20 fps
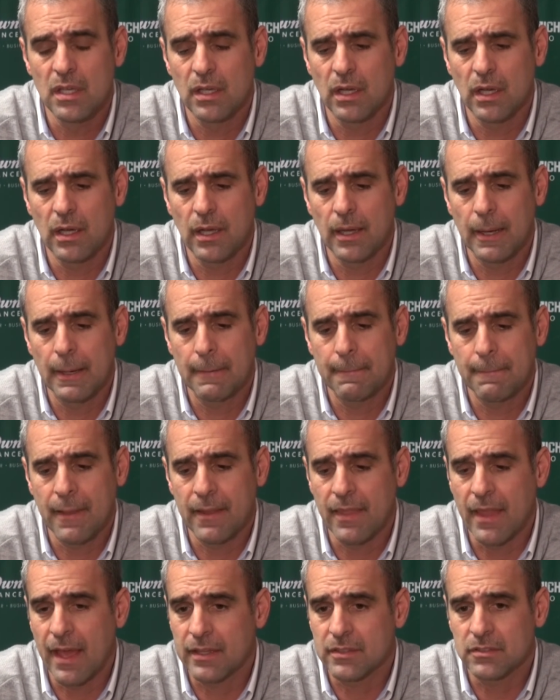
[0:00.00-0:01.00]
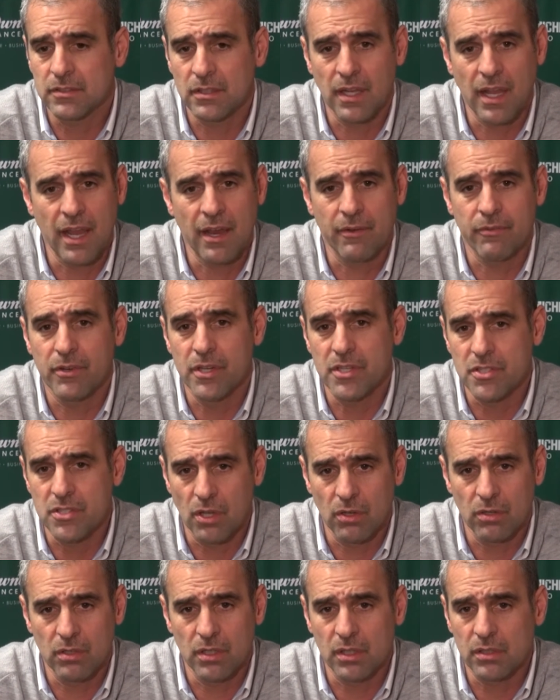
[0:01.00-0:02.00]
um, and that's in every
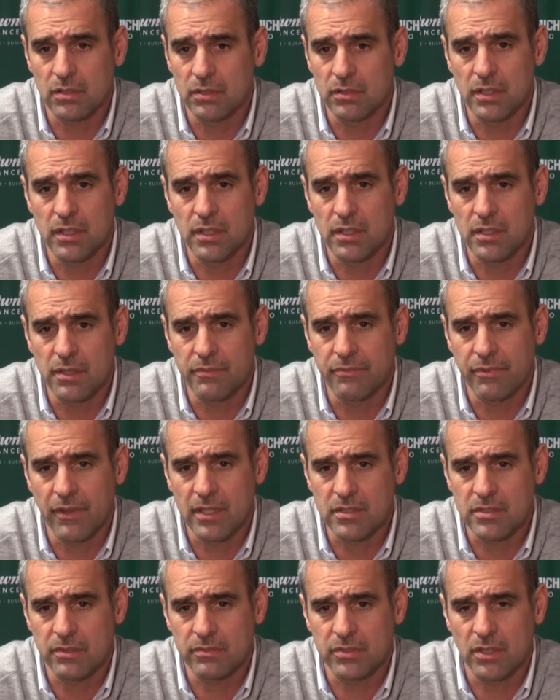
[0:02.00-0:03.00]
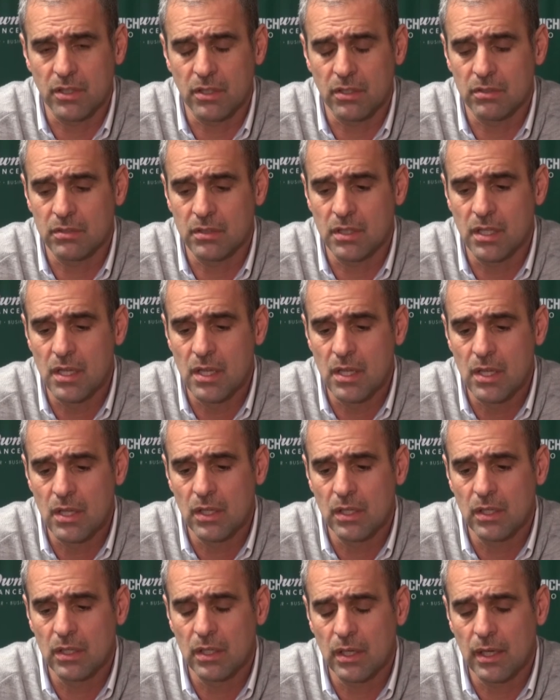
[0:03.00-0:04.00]
zone, including the defensive zone.
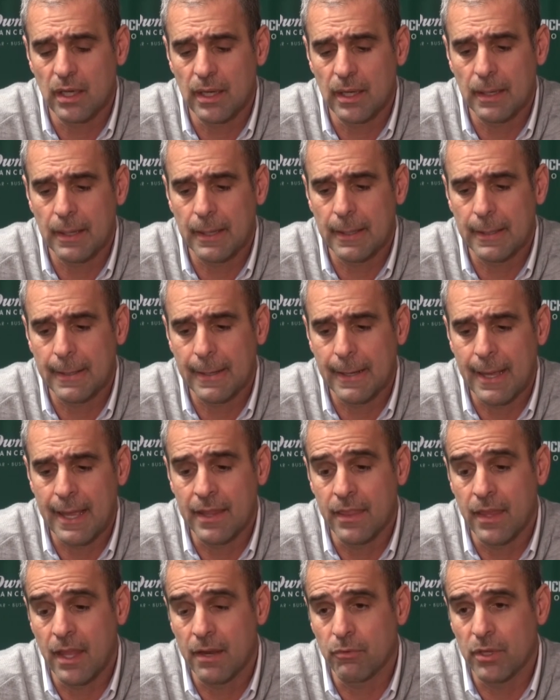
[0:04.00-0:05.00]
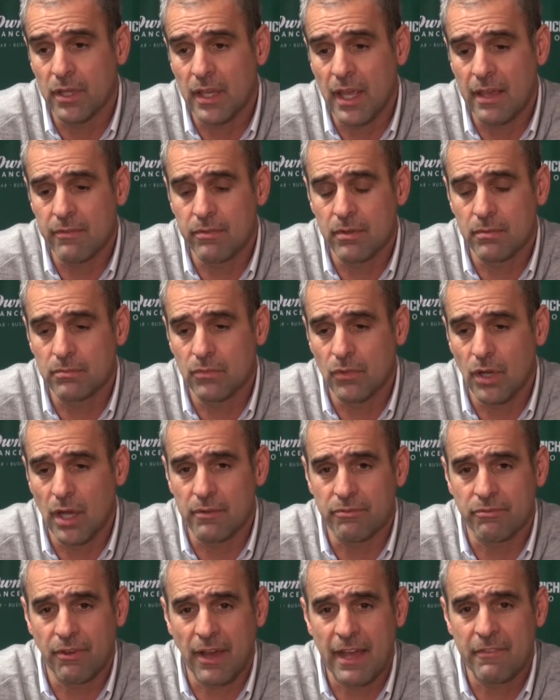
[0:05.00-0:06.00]
Uh, and then we gave them
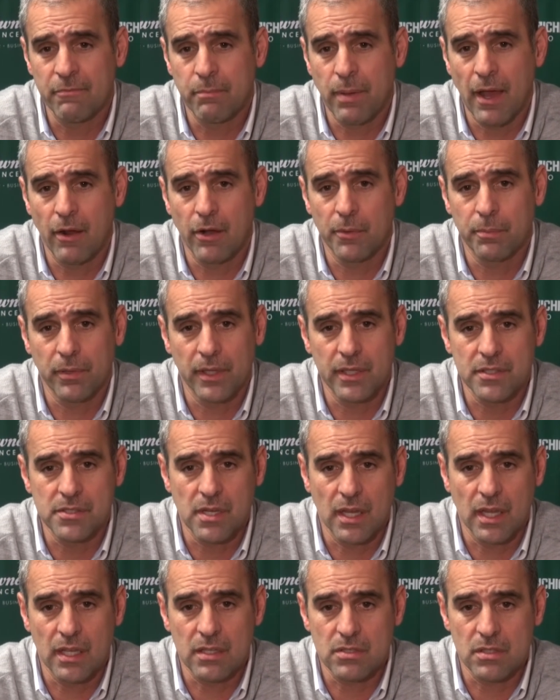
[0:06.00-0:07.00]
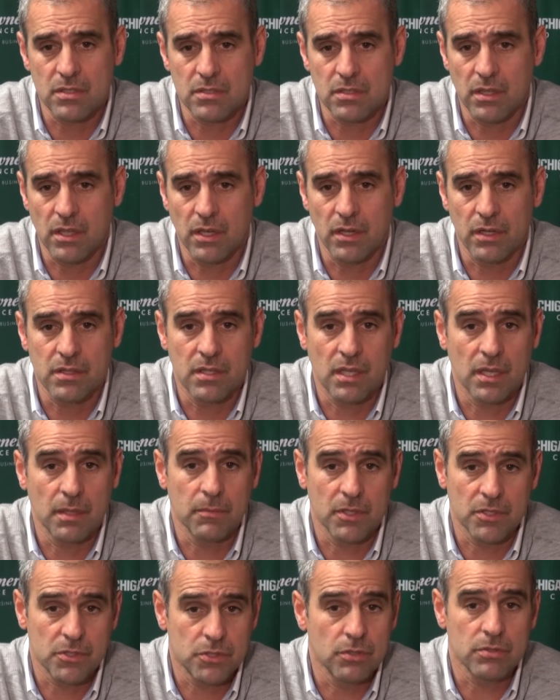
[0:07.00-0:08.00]
what five power play chances, and they're a team
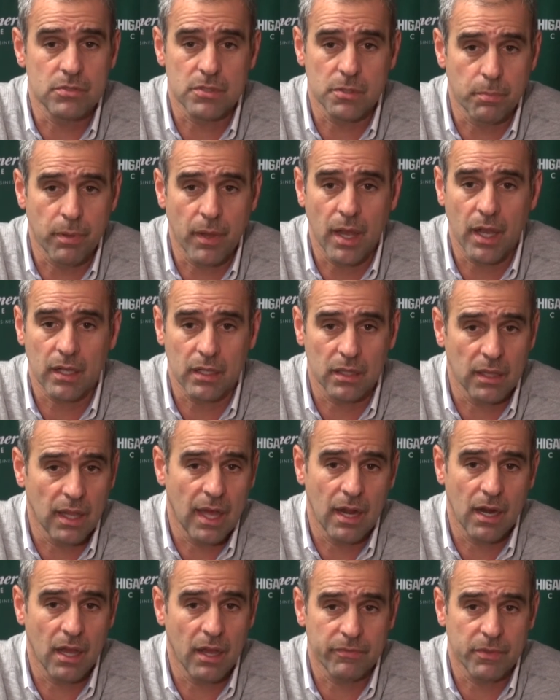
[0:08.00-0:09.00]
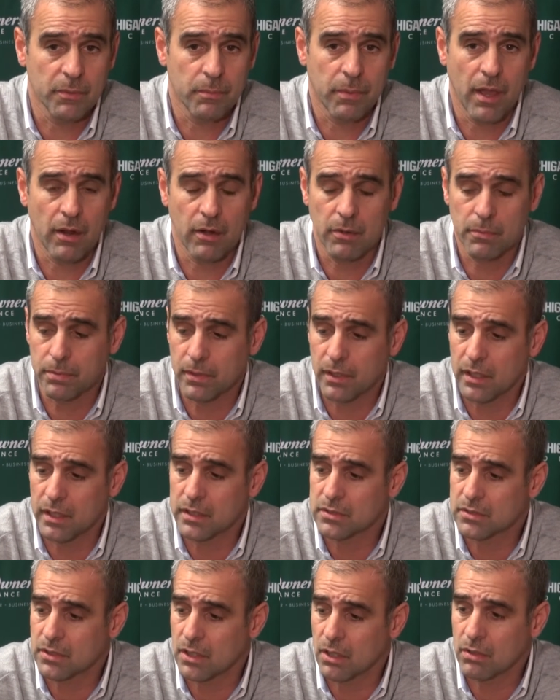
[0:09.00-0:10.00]
that shoots the puck a lot off the power play.
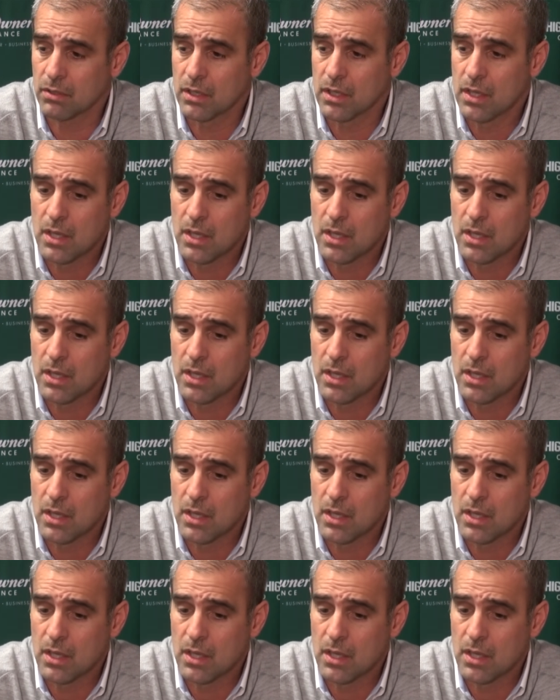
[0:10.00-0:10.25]
So